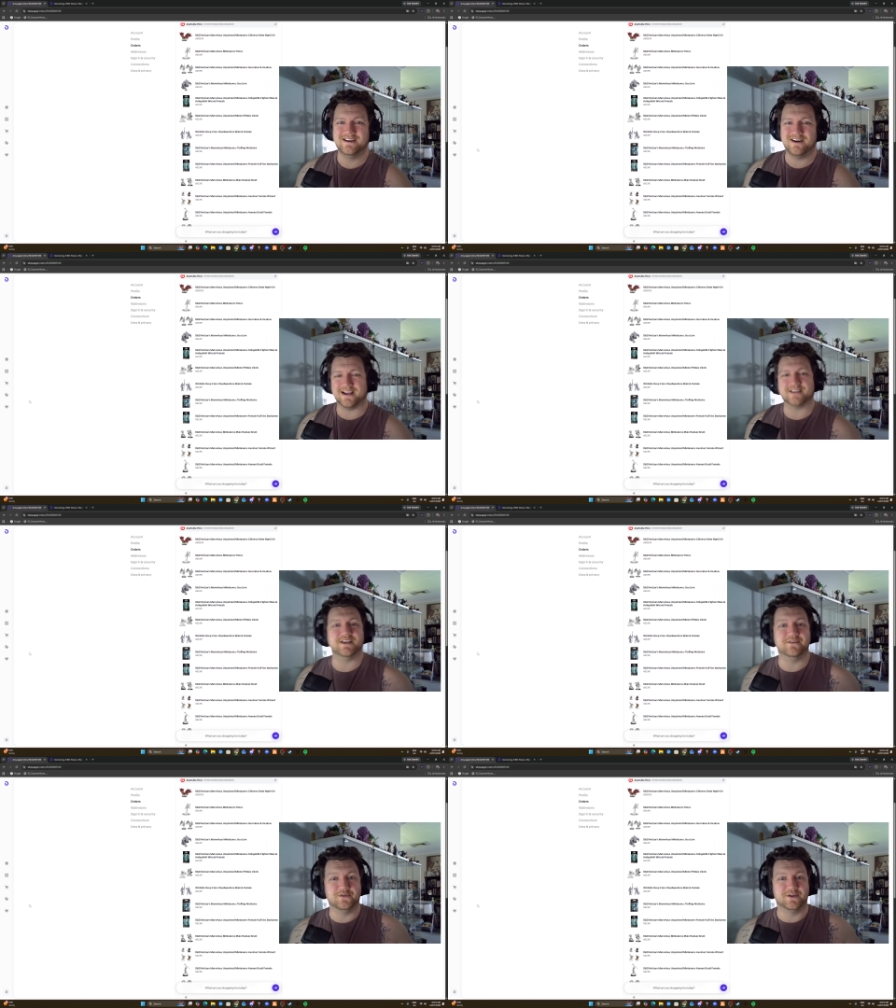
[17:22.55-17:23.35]
Alright guys,
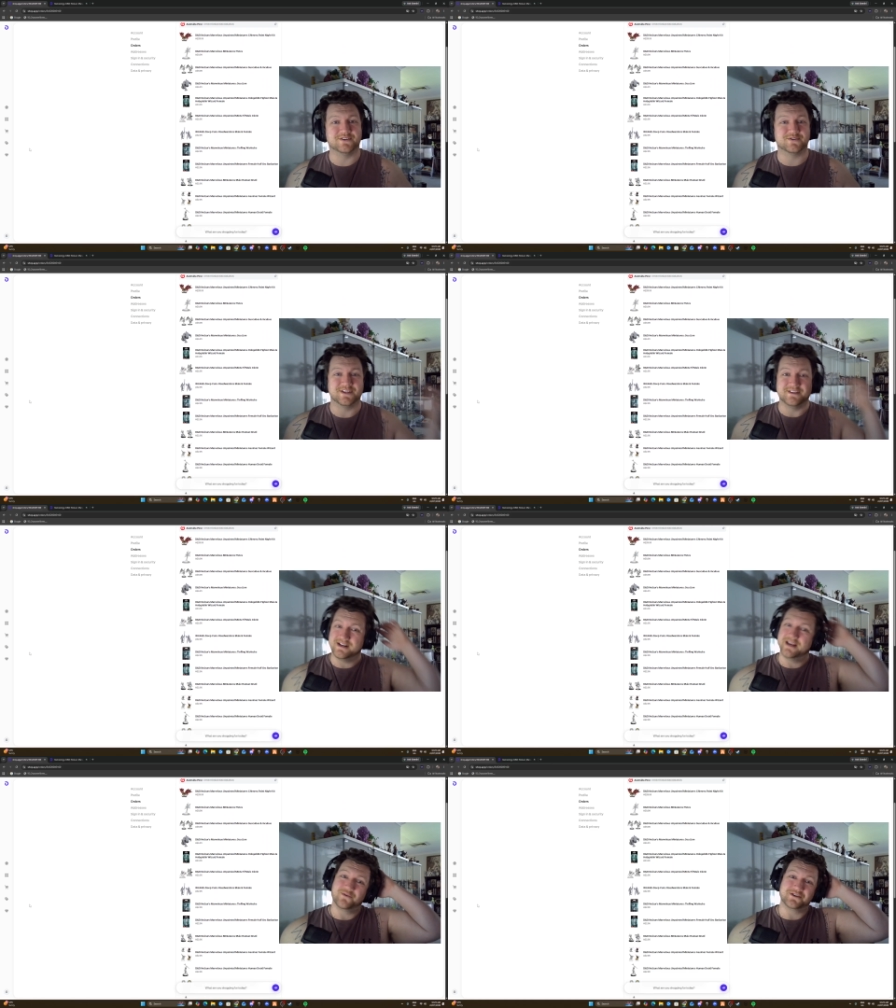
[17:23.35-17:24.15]
if you're interested
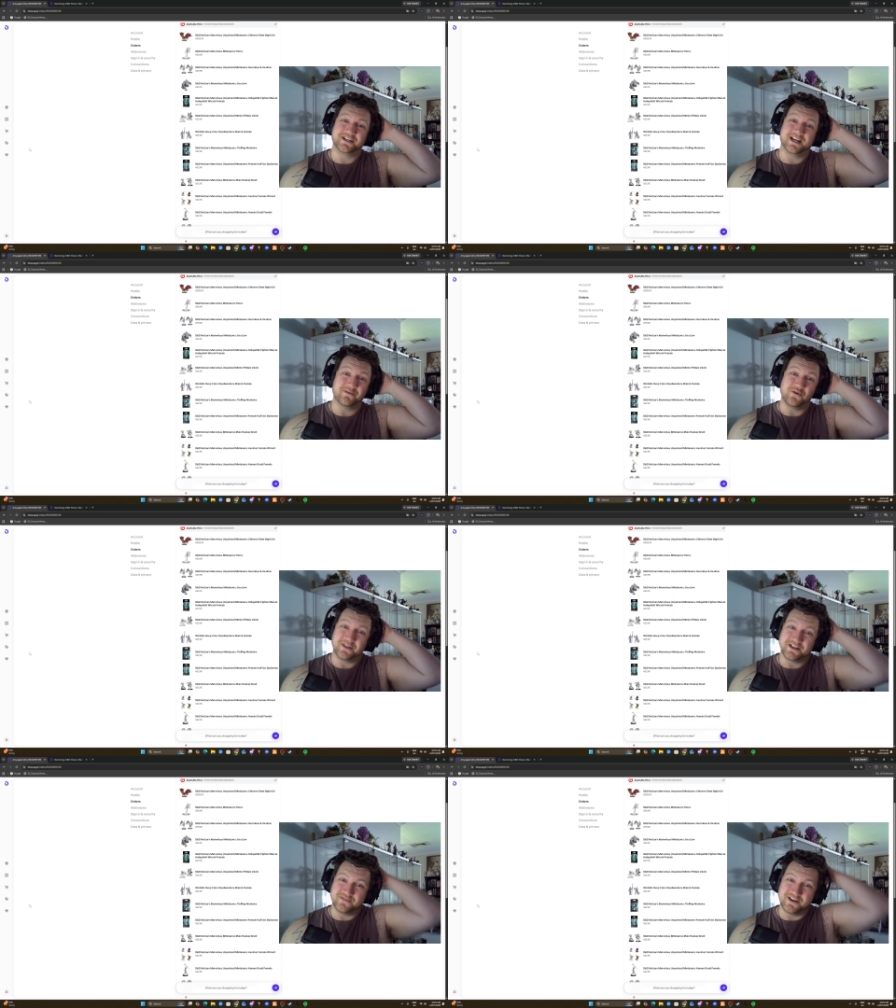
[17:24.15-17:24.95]
in watching any more
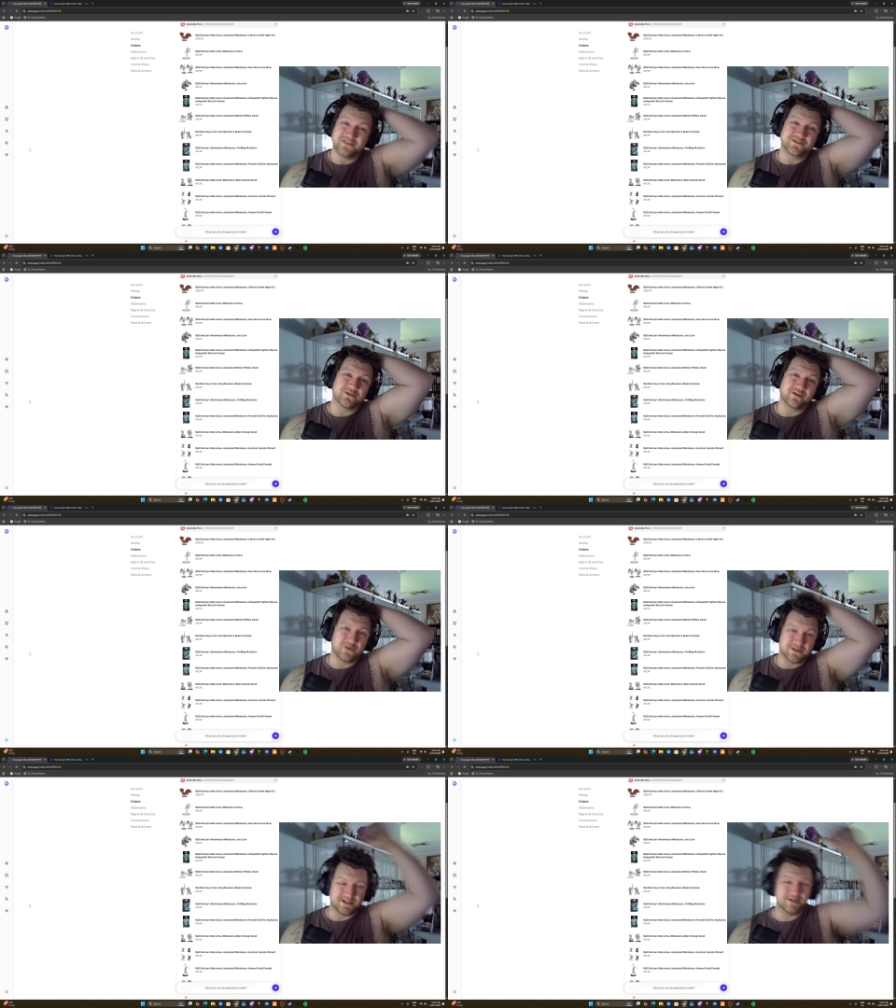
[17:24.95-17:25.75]
of these videos, or you
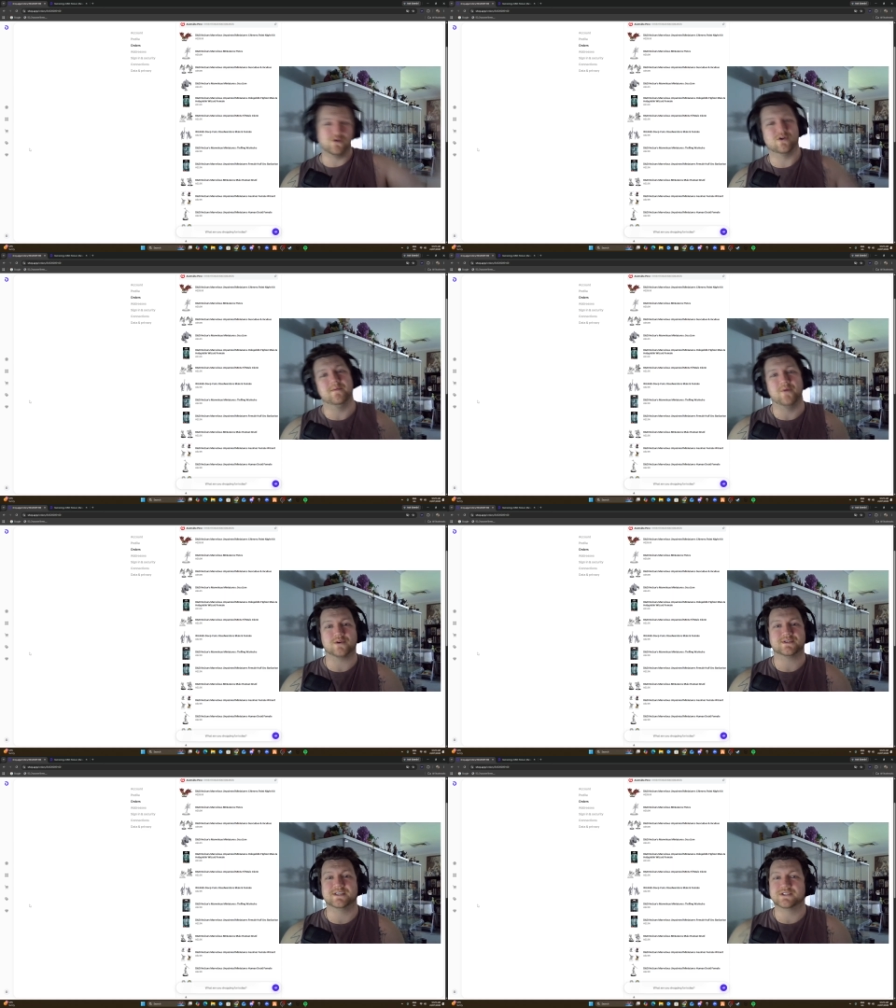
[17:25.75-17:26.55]
want to see more
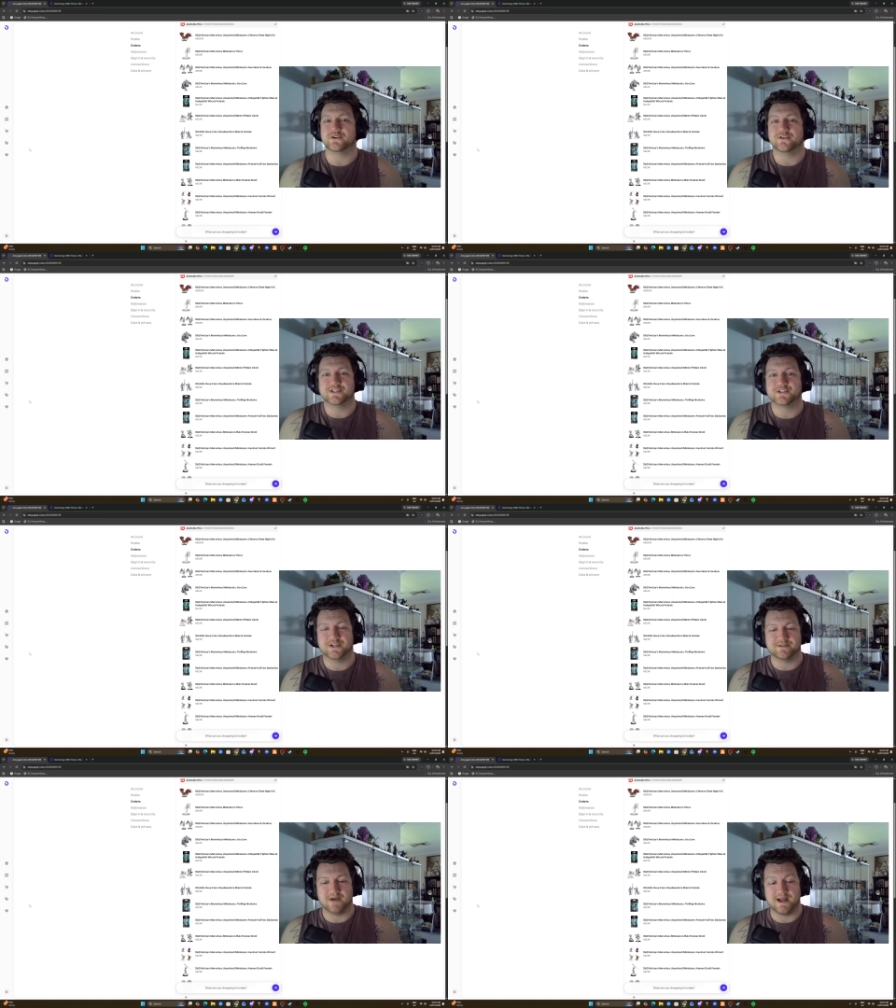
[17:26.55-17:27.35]
unboxings, or you're
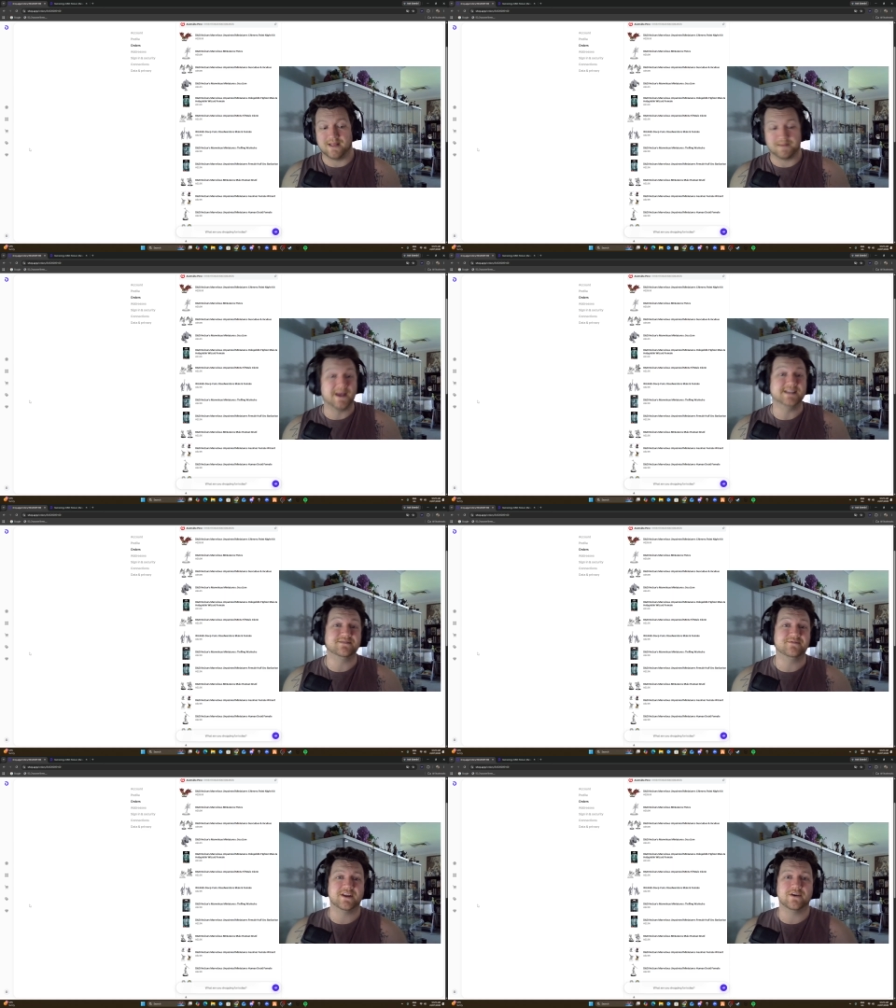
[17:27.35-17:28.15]
interested in my like
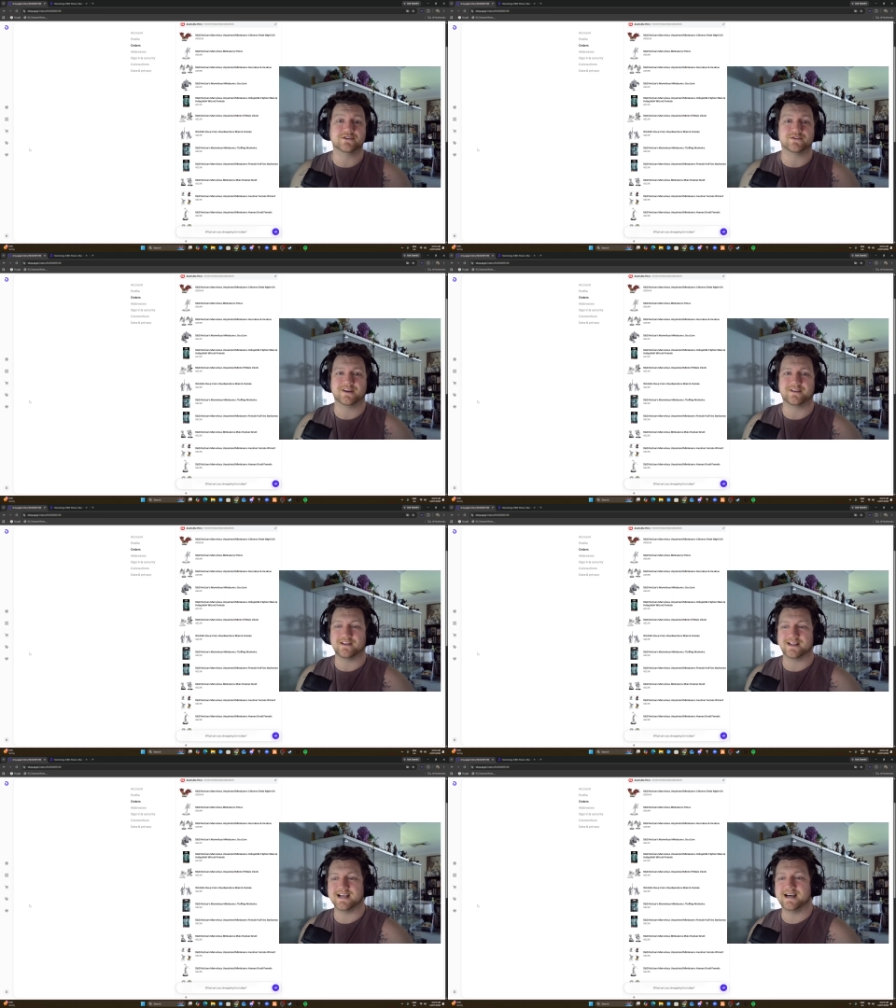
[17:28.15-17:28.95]
painting videos or anything
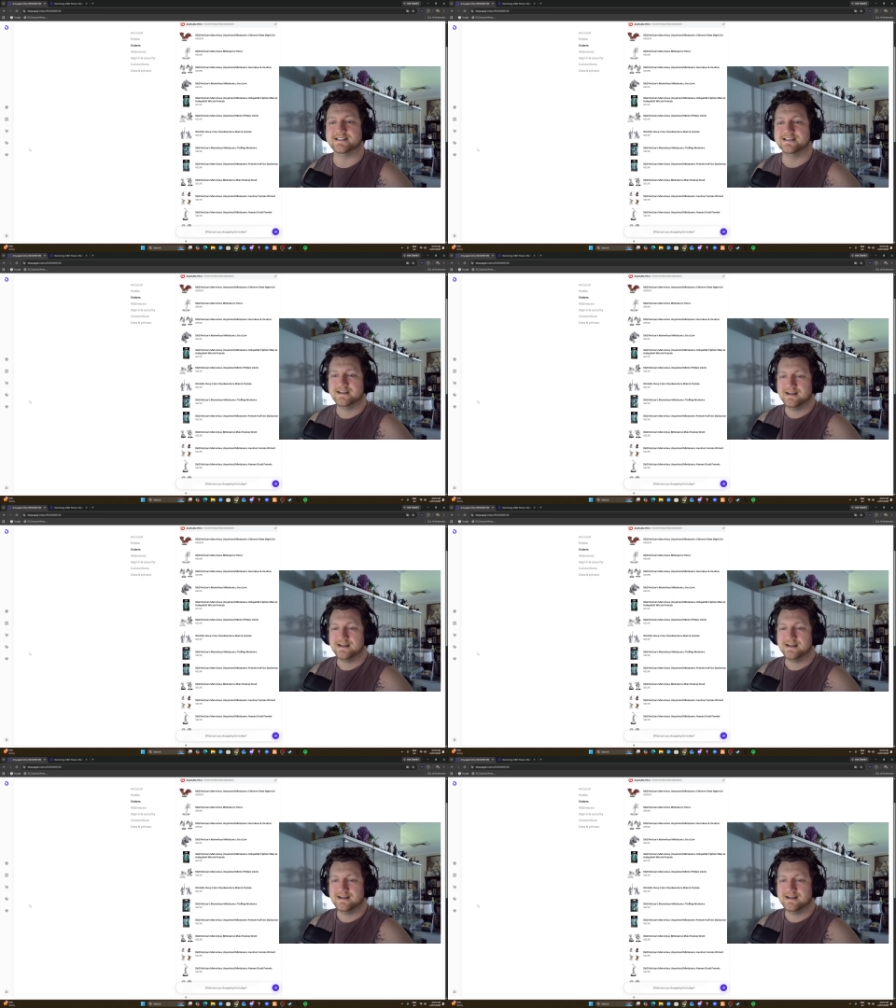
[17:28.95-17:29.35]
like that,